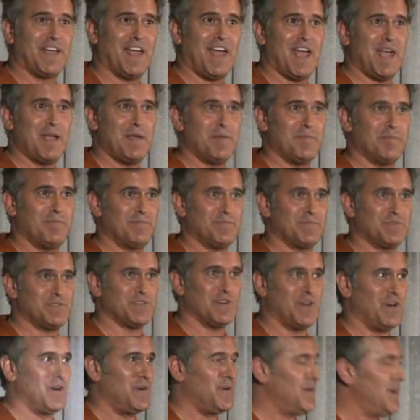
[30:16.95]
game,
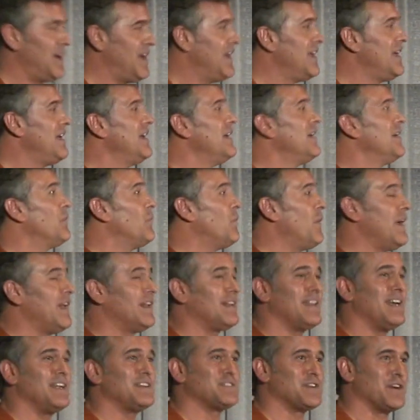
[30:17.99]
so Wait
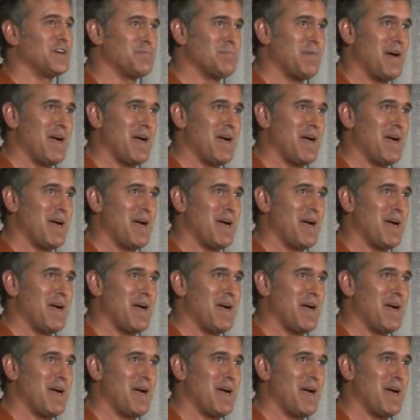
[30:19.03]
till I turn